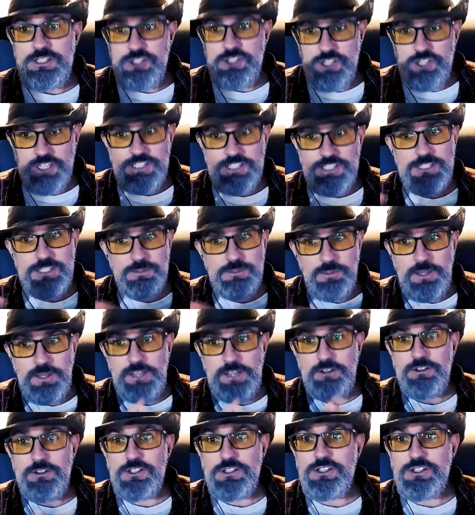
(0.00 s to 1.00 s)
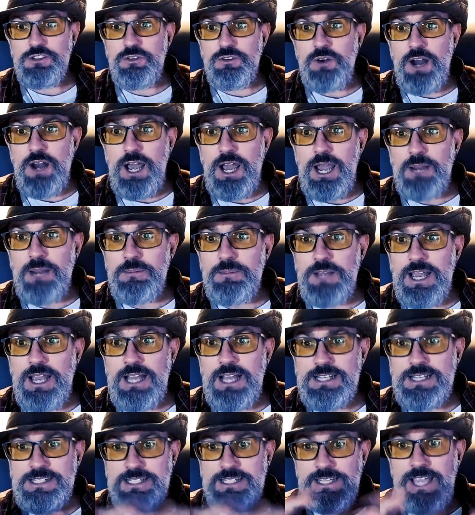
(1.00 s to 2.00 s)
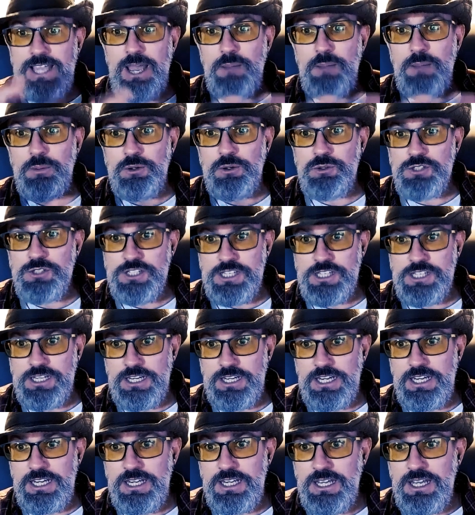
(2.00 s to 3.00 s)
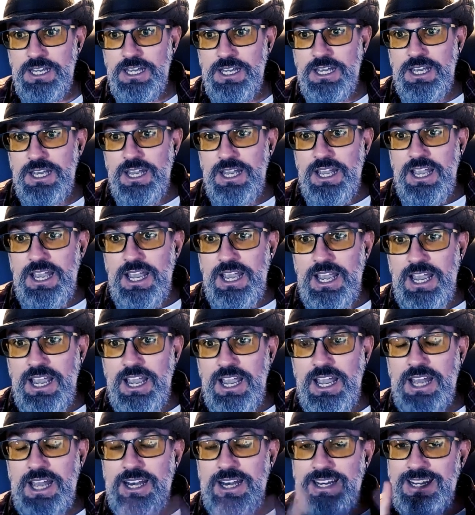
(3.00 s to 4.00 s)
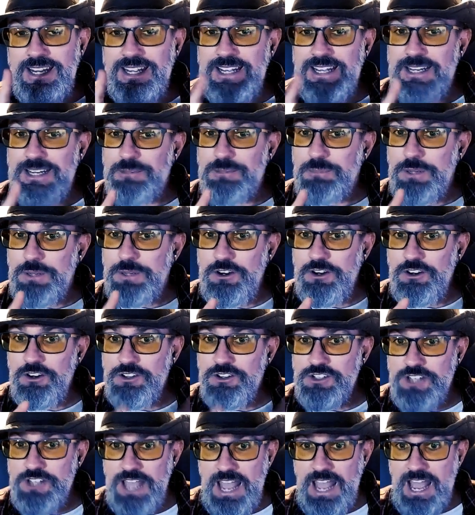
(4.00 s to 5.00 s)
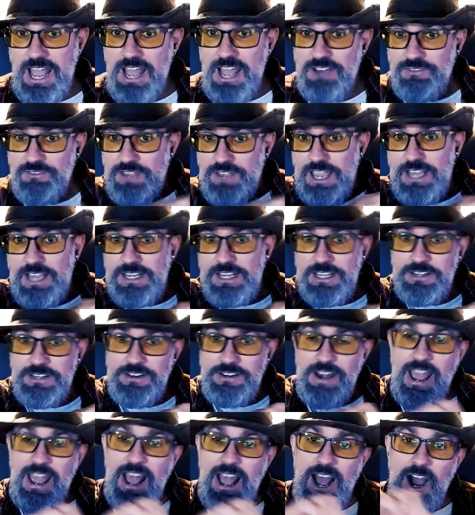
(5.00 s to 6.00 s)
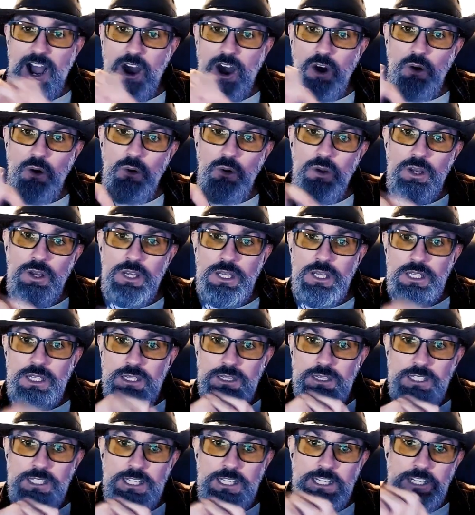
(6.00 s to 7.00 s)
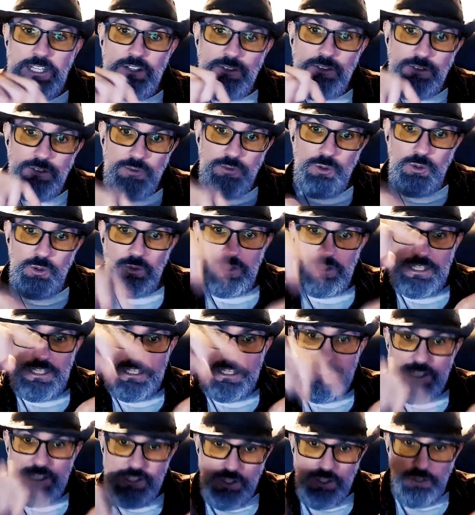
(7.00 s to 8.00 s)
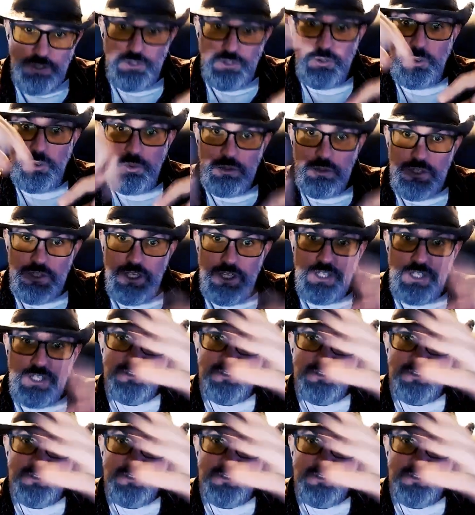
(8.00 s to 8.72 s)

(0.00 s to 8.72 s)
just as Plato described as the capital city. And it appears to have a canal leading through these circles